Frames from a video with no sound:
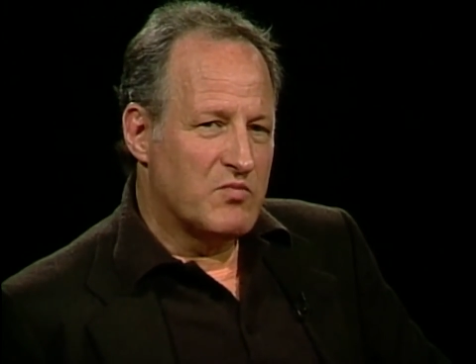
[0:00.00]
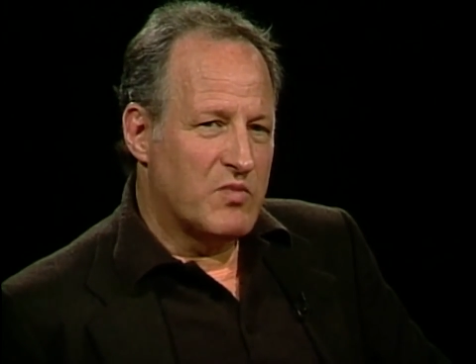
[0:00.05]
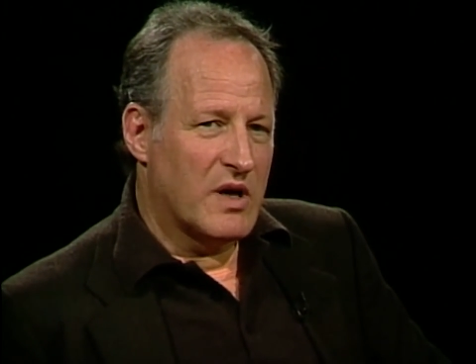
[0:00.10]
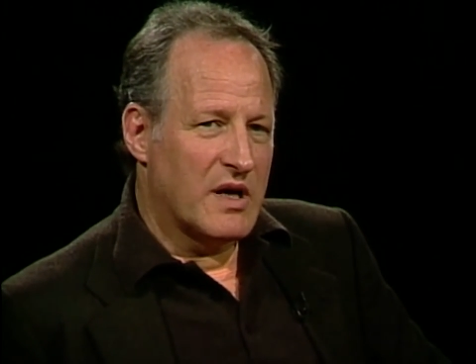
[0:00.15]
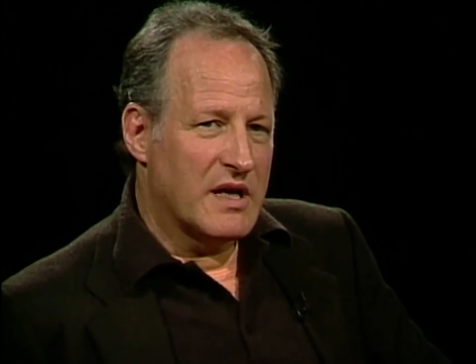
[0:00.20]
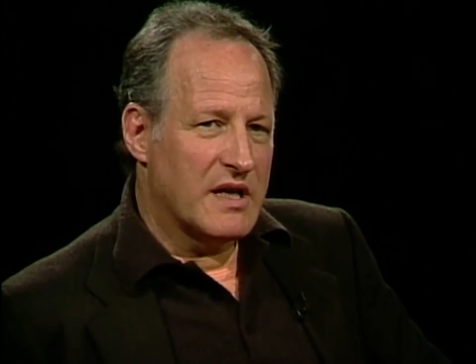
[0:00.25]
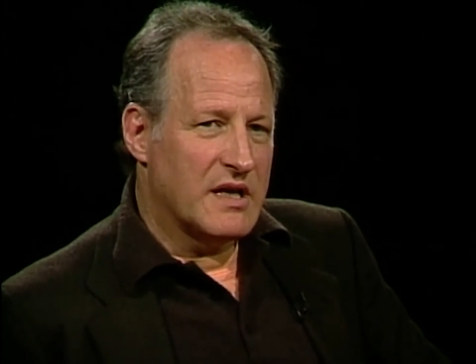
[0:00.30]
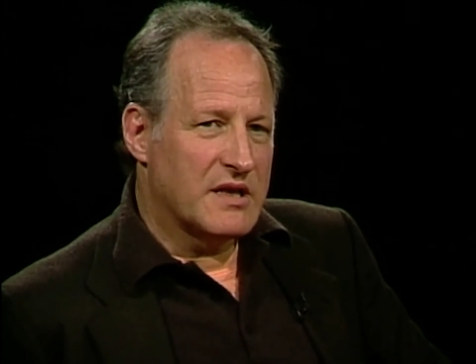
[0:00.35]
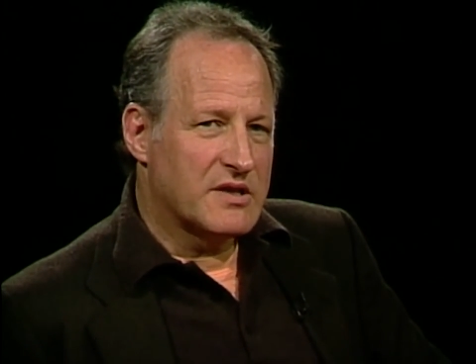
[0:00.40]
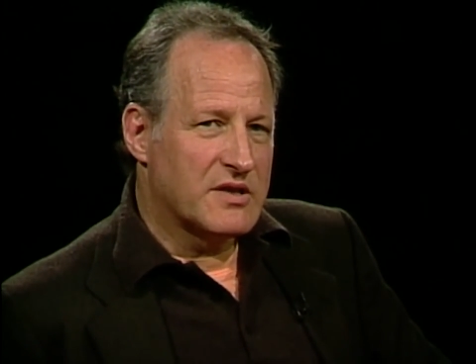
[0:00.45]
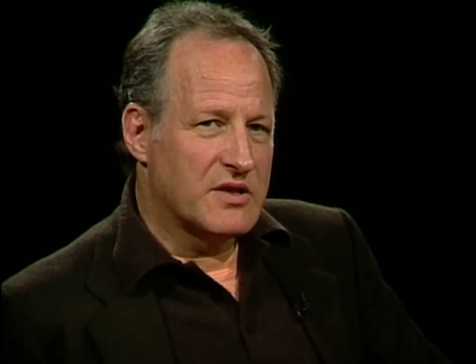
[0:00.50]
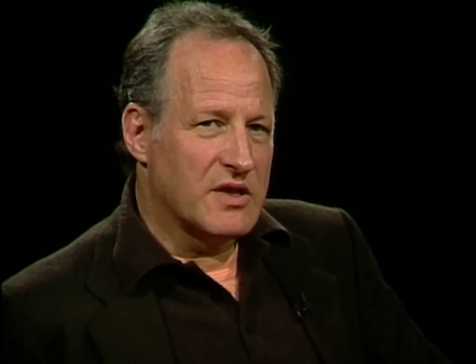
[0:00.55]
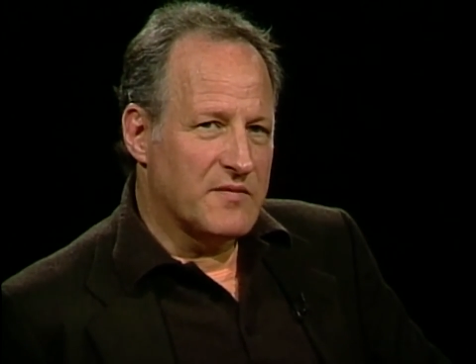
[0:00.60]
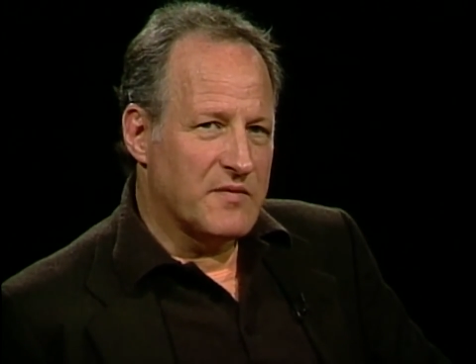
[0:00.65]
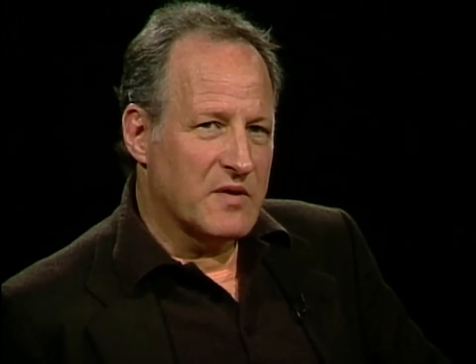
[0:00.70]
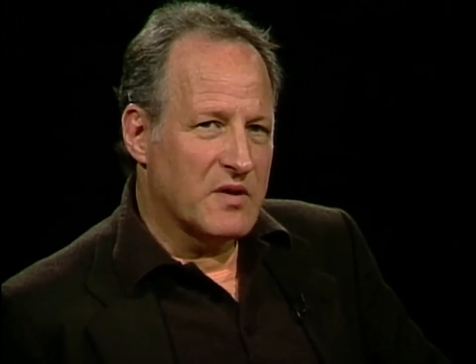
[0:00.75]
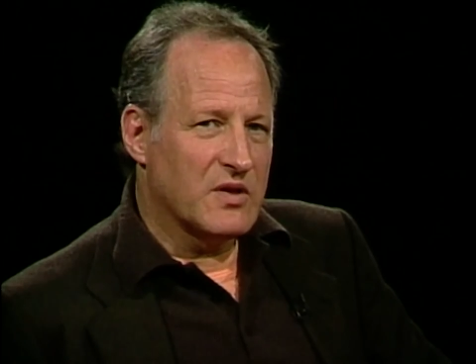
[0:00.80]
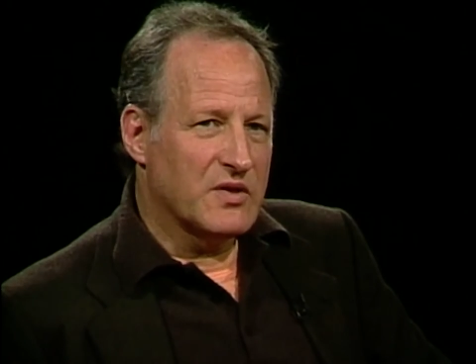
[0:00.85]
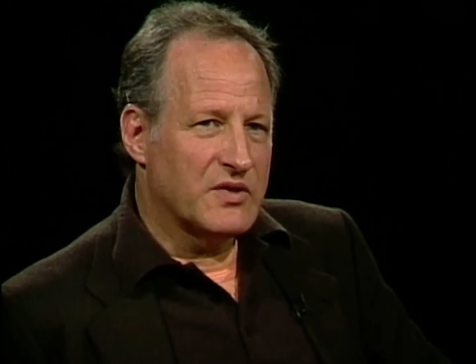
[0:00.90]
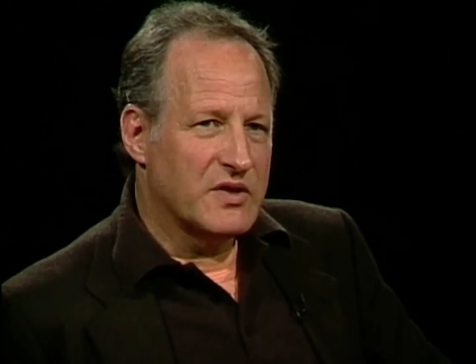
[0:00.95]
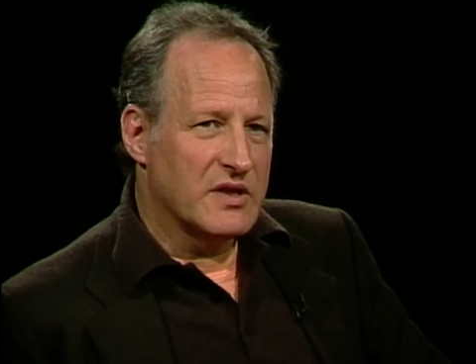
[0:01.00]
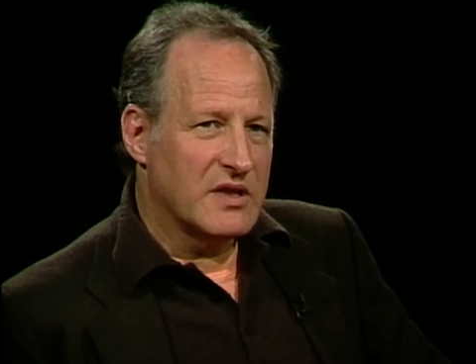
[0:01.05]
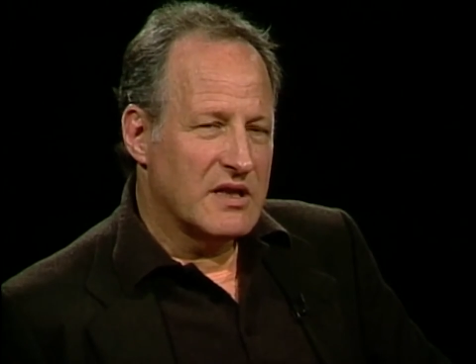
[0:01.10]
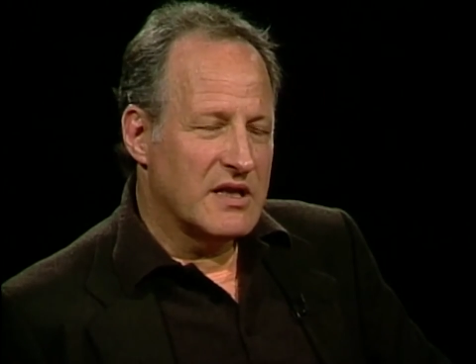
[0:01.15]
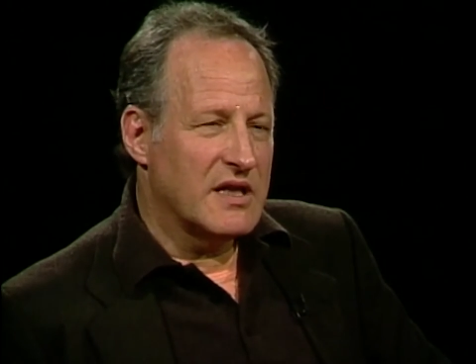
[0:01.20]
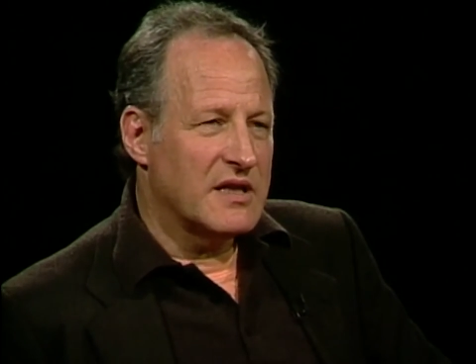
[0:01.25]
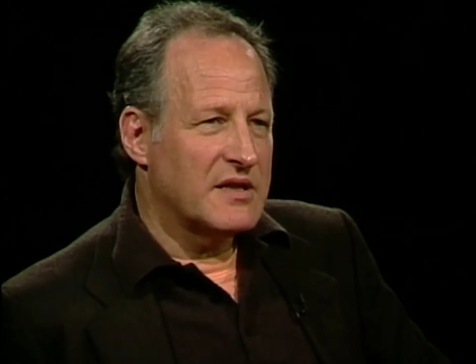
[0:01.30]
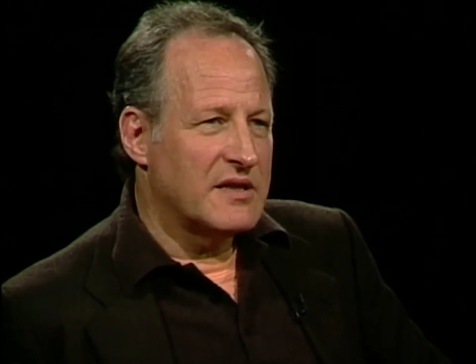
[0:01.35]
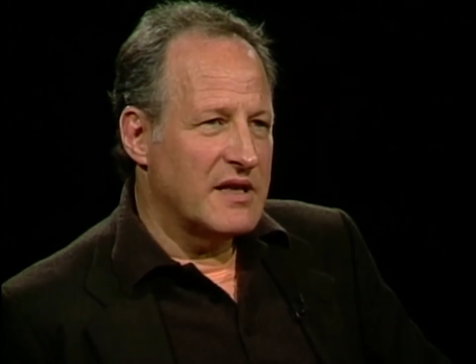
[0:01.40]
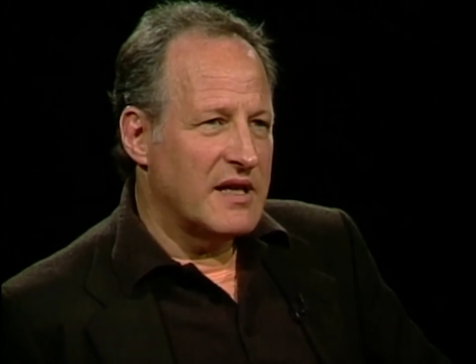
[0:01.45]
but it's difficult to
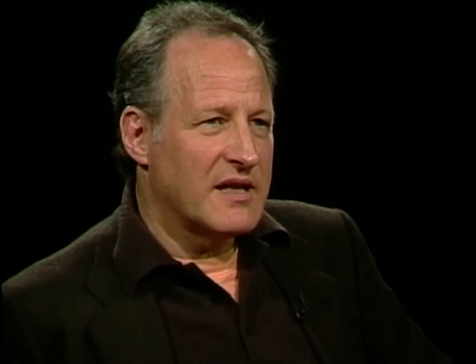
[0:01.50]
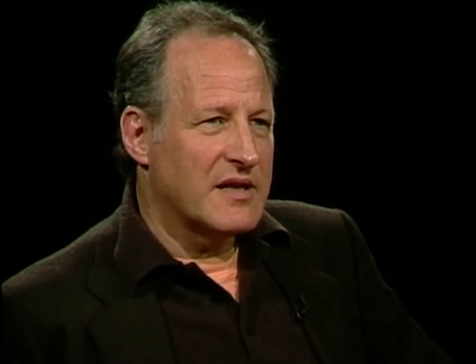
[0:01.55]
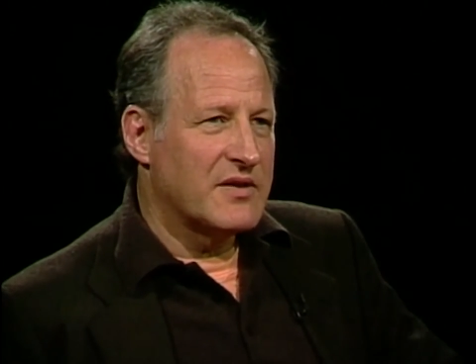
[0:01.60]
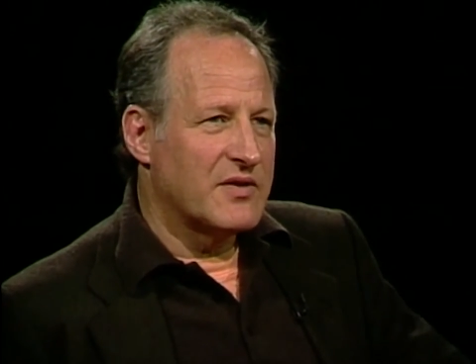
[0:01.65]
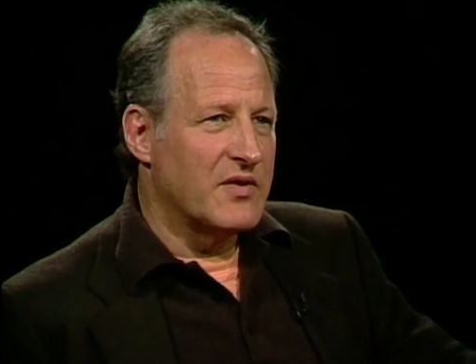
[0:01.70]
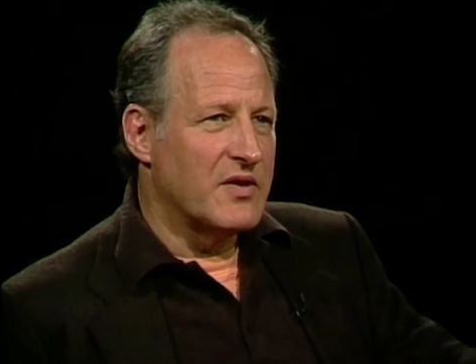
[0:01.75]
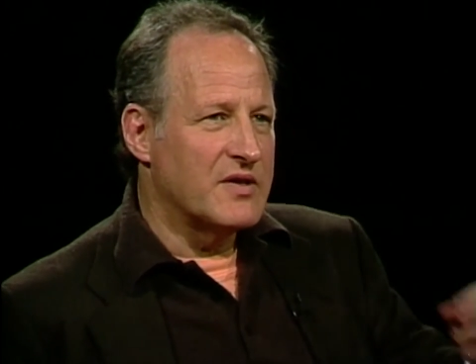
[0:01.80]
get that